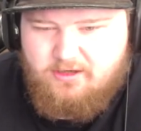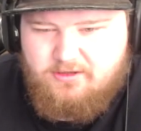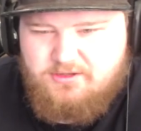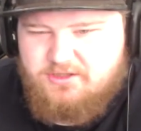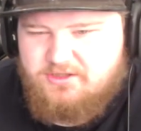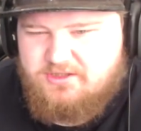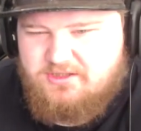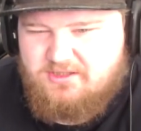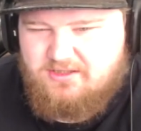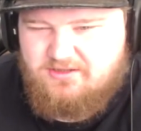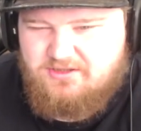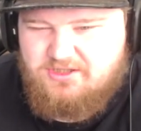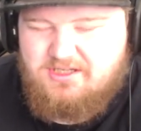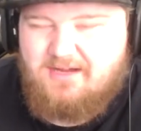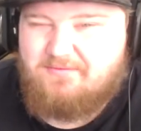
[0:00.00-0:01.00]
just uh,
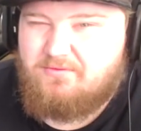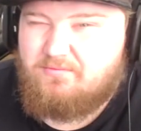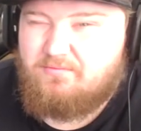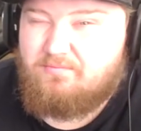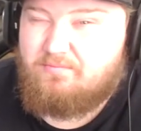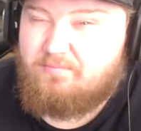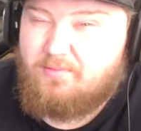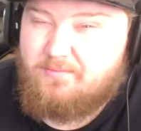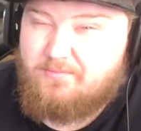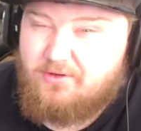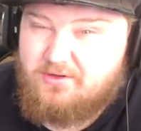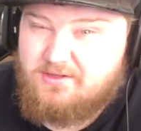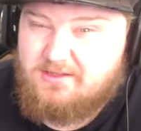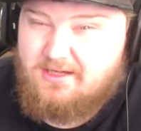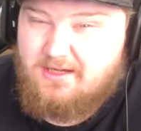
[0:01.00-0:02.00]
just haven't been
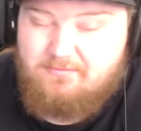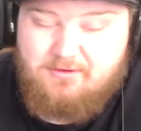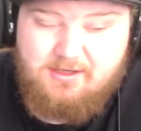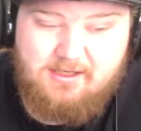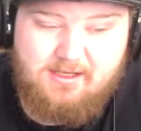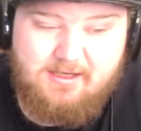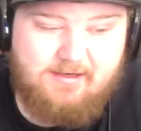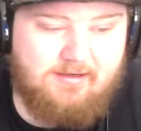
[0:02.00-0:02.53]
bothered to get one yet.